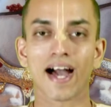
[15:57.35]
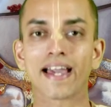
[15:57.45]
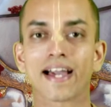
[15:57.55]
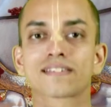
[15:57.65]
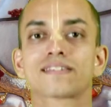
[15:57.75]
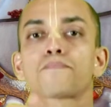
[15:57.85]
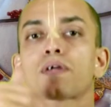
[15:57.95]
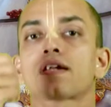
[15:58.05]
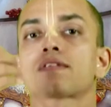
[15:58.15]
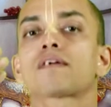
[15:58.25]
I
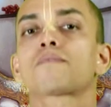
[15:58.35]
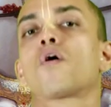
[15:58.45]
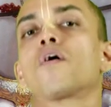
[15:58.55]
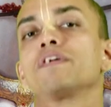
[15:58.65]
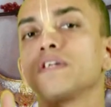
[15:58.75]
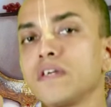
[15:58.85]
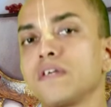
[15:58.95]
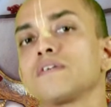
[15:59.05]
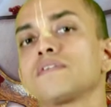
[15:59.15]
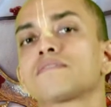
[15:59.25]
accept another body.